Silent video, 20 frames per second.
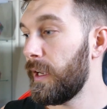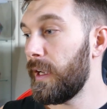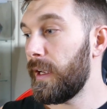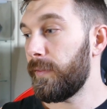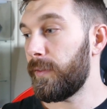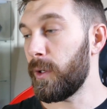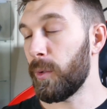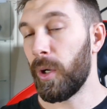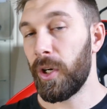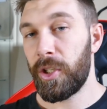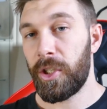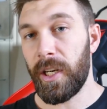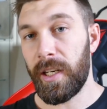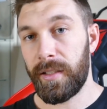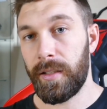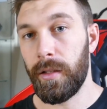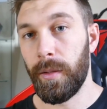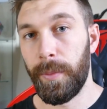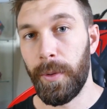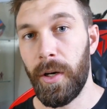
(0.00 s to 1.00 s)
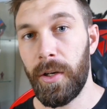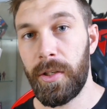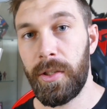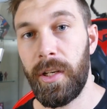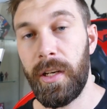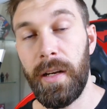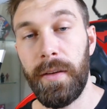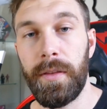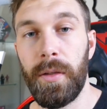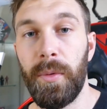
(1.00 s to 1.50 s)
If you want just the box,
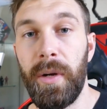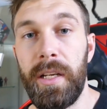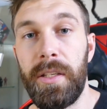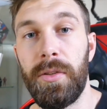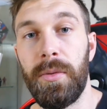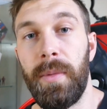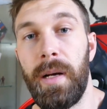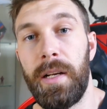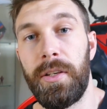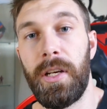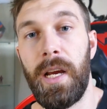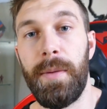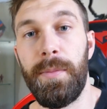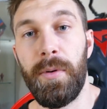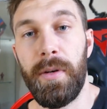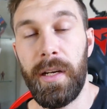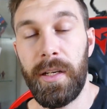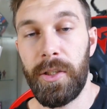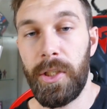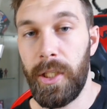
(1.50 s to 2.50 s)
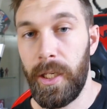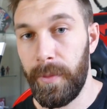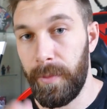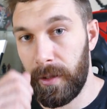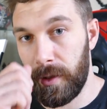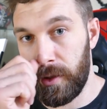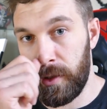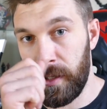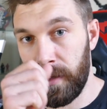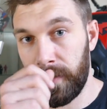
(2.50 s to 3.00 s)
you're going to have to wait till March or April next year
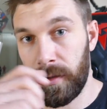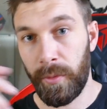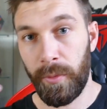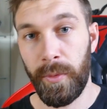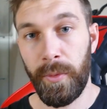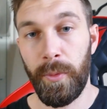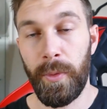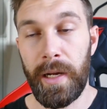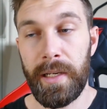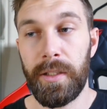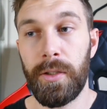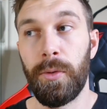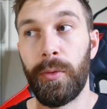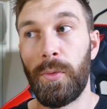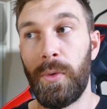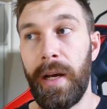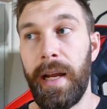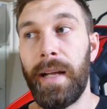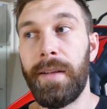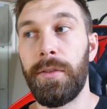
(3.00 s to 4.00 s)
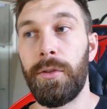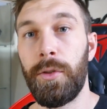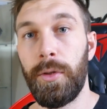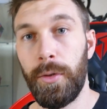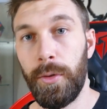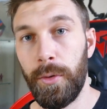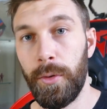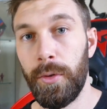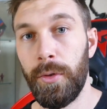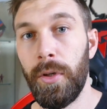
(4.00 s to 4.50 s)
because you have to wait till round
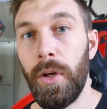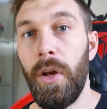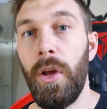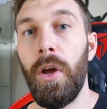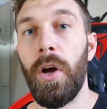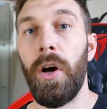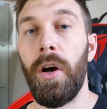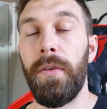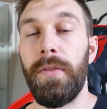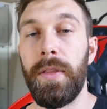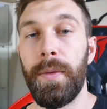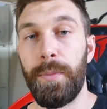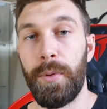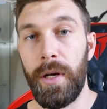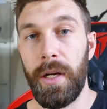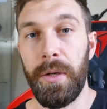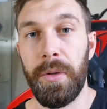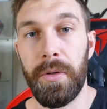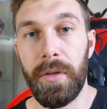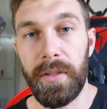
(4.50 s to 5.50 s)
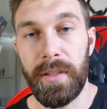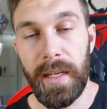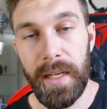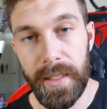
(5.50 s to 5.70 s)
2 of the pre-orders,